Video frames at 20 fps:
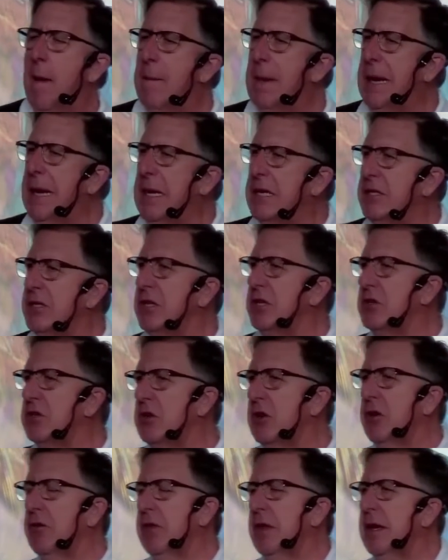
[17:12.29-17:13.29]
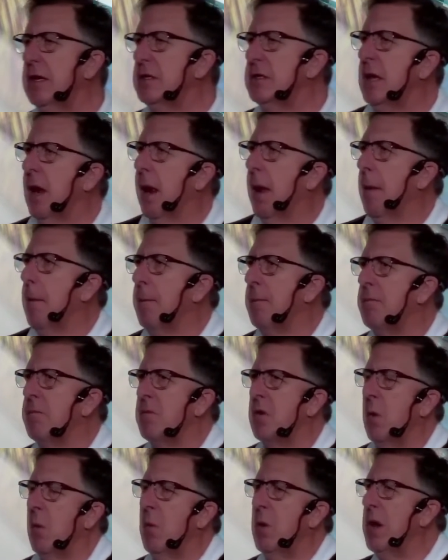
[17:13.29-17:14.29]
Because the truth is,
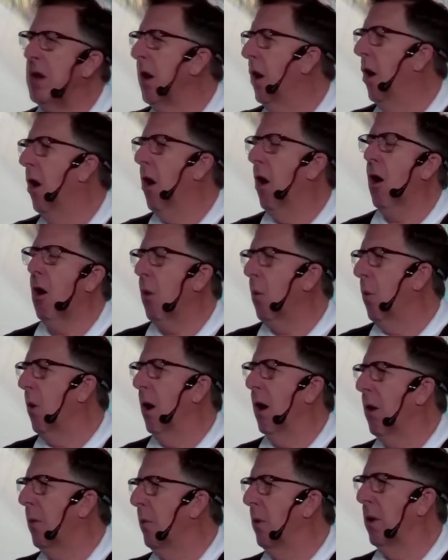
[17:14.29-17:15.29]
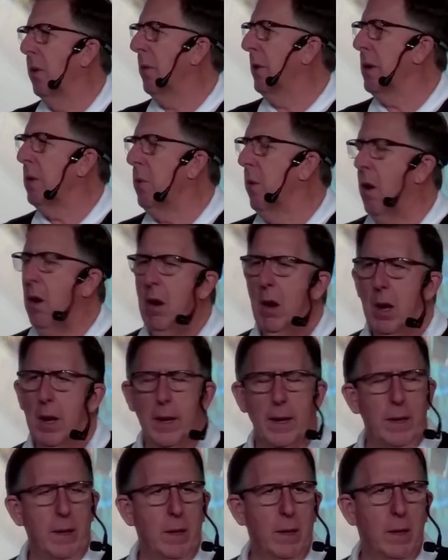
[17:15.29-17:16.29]
we all want what we
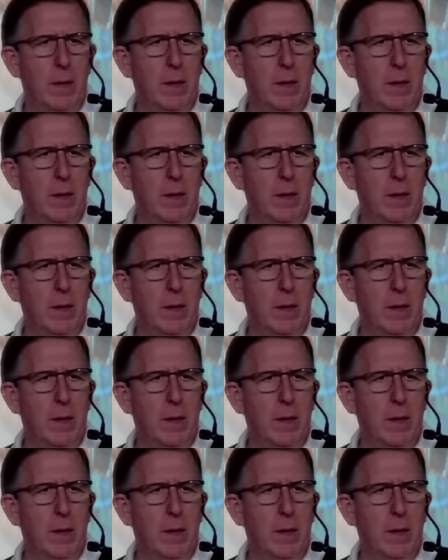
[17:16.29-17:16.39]
want.